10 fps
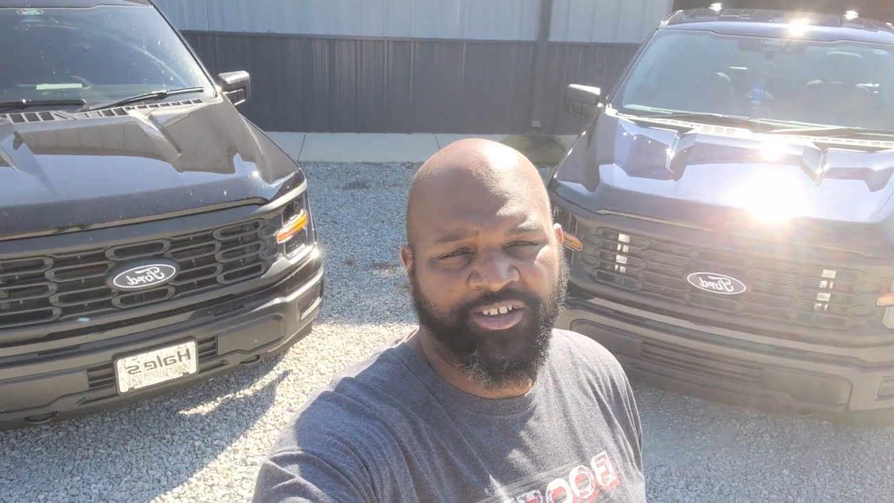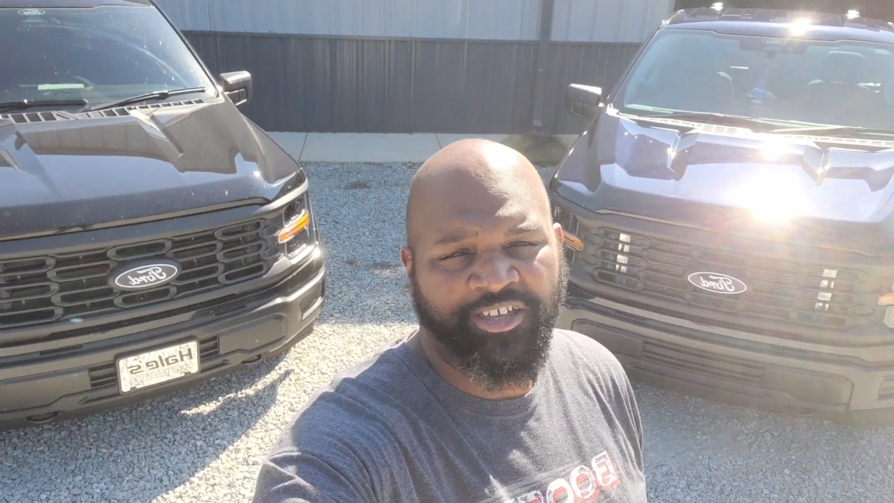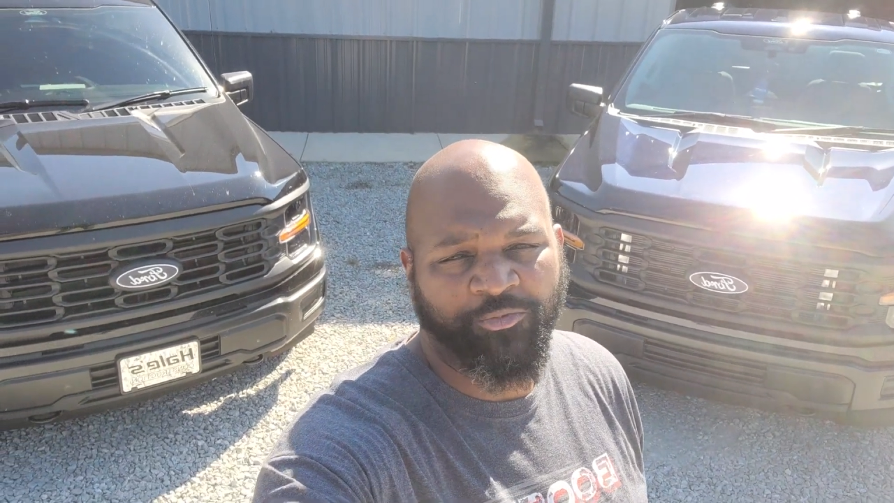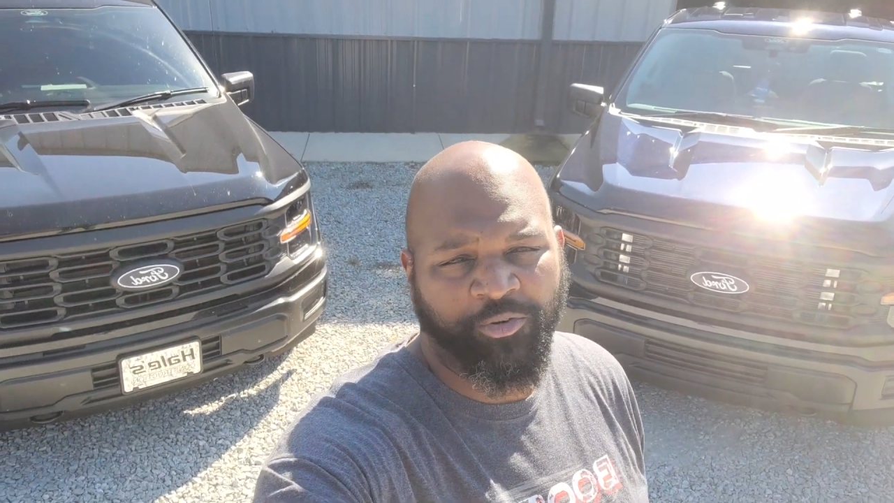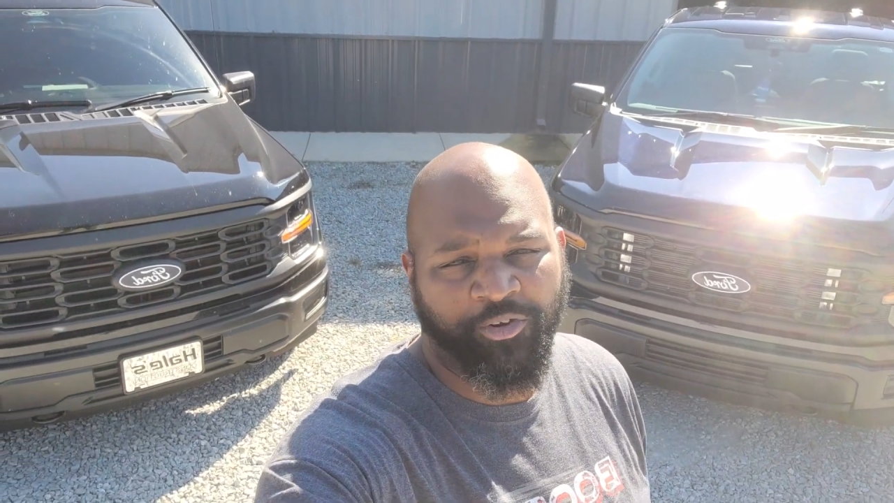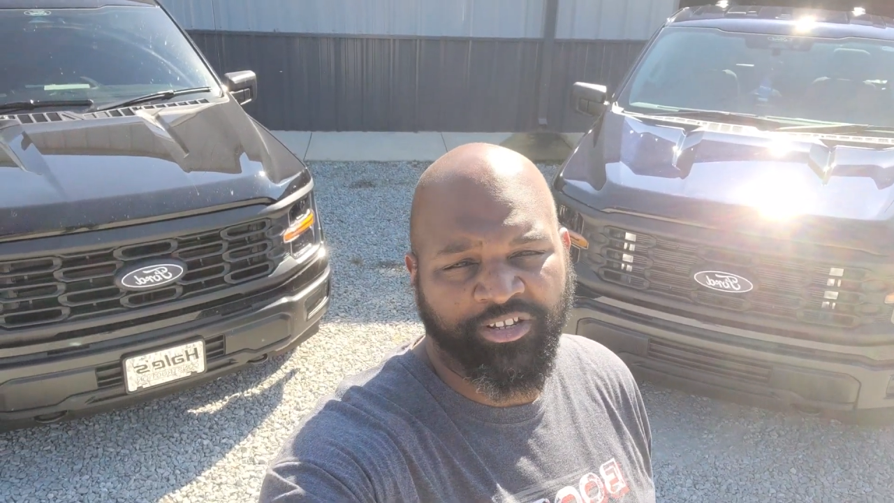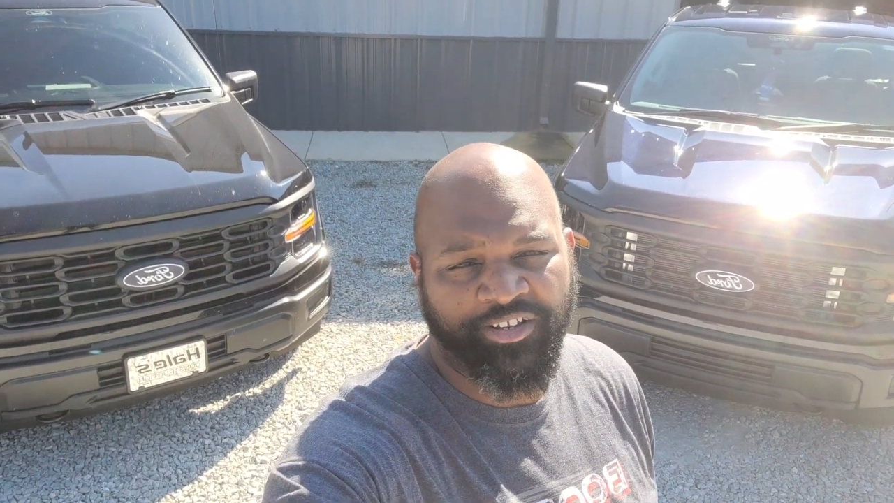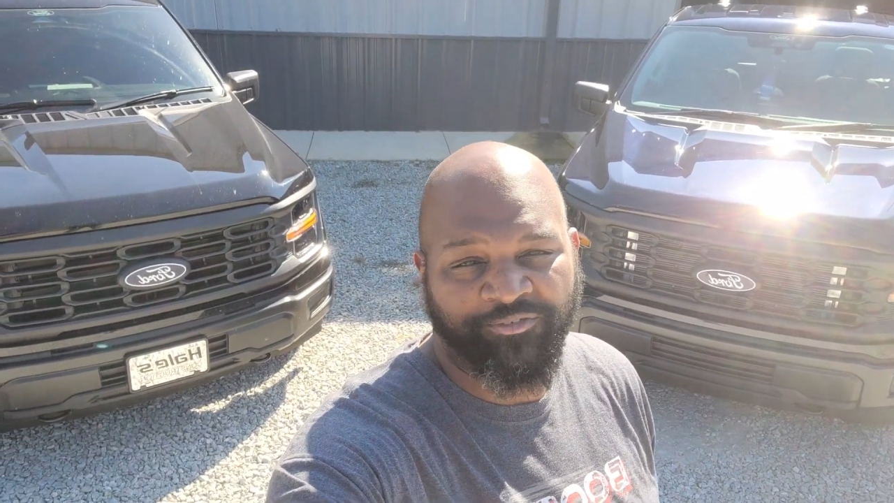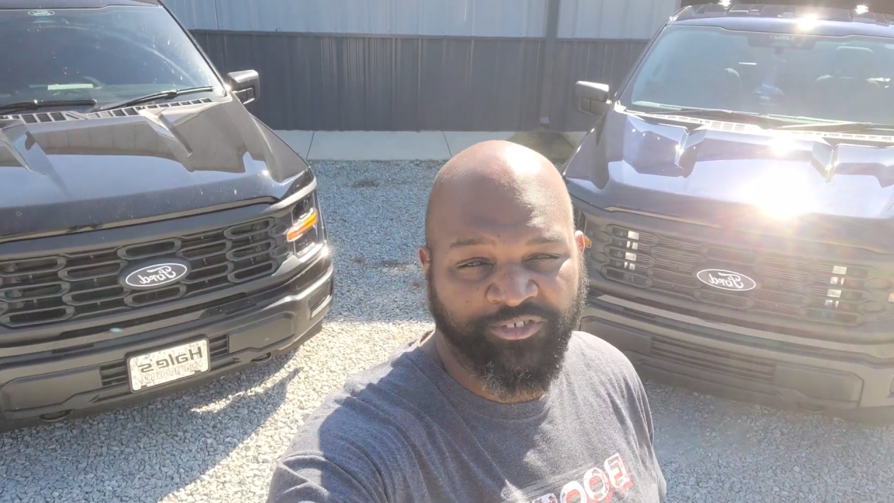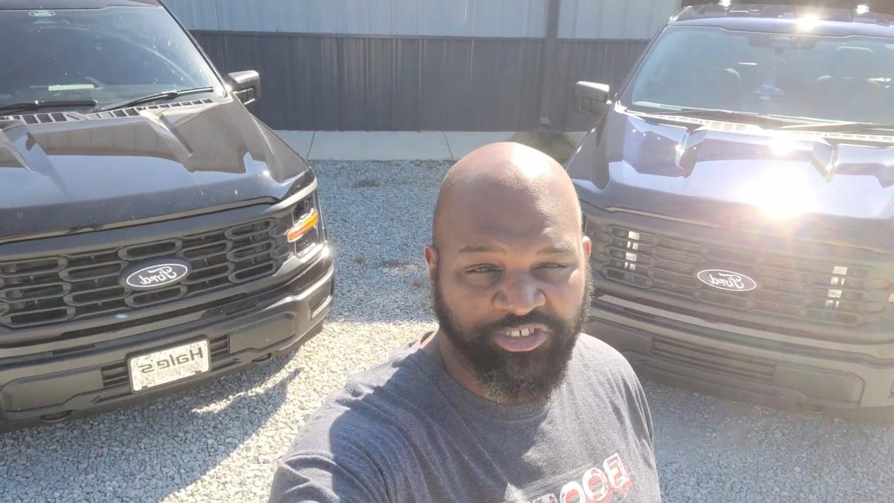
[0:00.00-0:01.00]
and we're going to
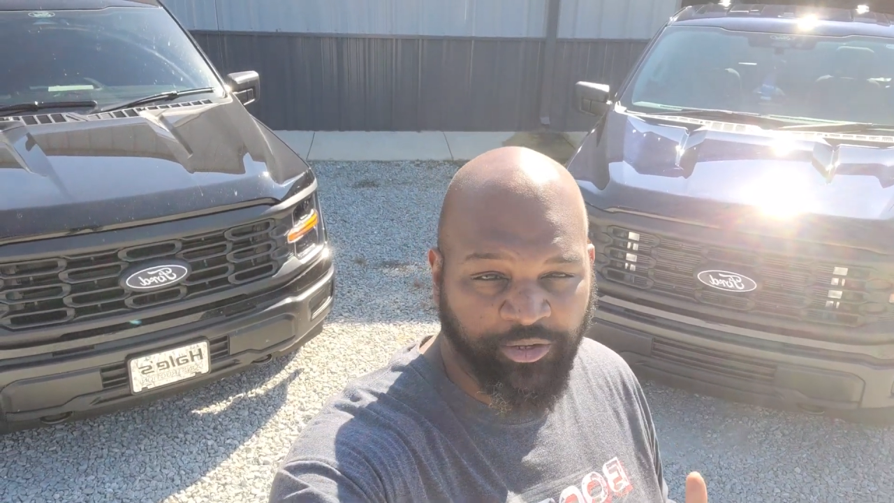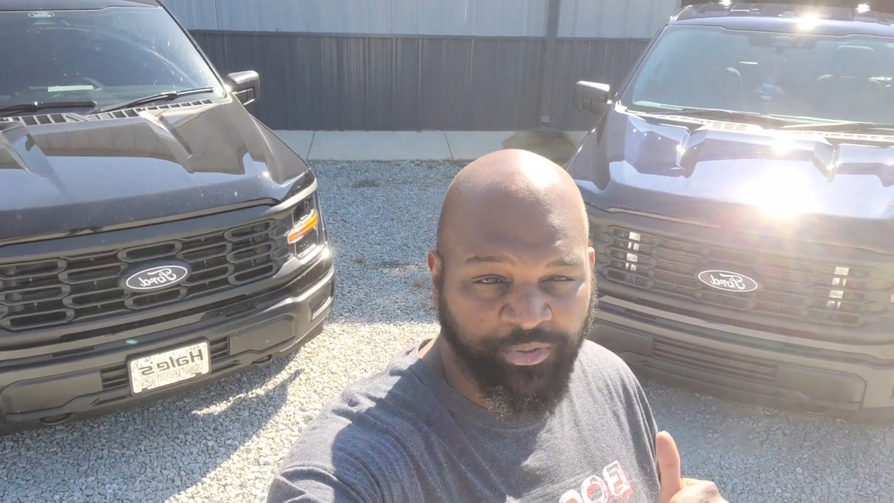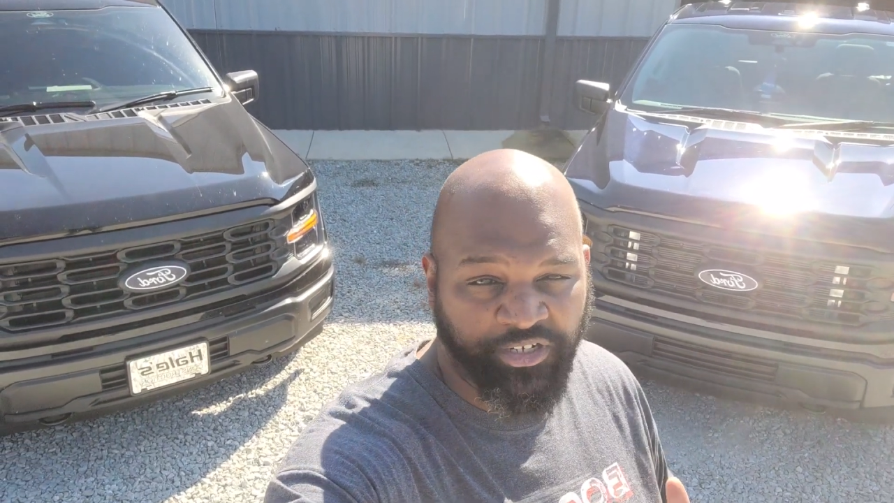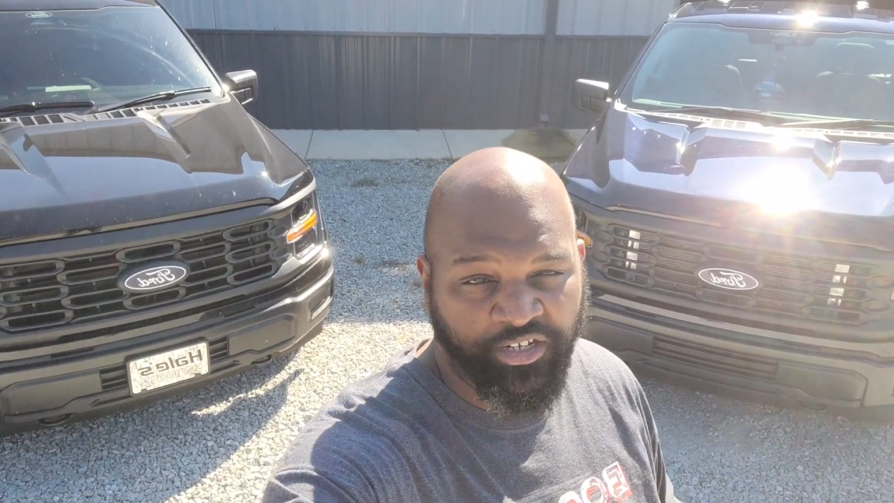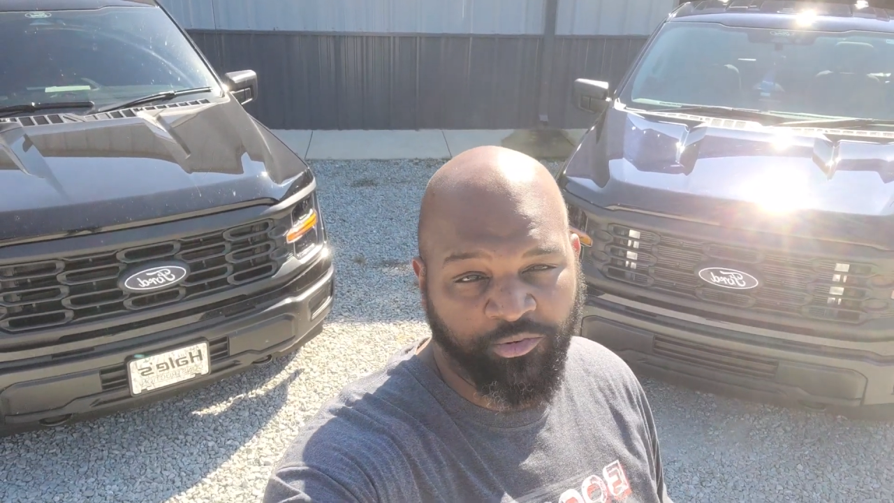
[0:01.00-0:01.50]
jump in here.